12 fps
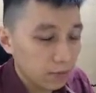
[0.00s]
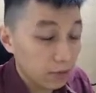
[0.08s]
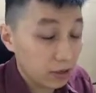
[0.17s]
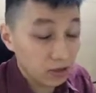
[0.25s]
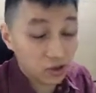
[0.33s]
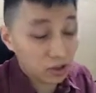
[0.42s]

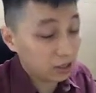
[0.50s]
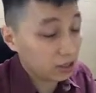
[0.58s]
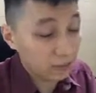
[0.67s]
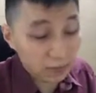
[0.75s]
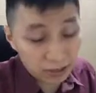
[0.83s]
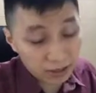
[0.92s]
it's just
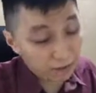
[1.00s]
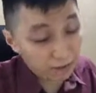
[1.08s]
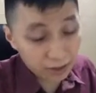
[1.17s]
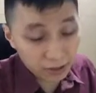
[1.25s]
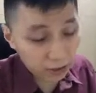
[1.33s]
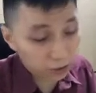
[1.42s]
simply the
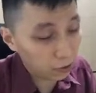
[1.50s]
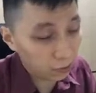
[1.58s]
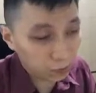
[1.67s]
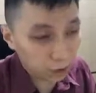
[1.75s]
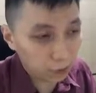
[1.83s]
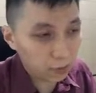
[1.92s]
physical
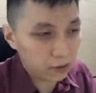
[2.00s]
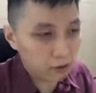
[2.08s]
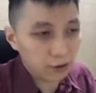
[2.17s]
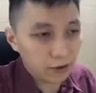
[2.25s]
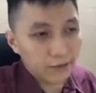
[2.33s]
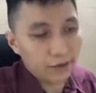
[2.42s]
property
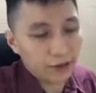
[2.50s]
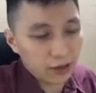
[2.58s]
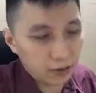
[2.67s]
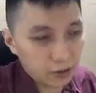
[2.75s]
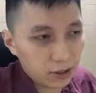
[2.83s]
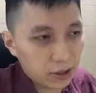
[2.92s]
of the
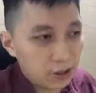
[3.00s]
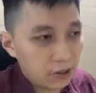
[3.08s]
liquid.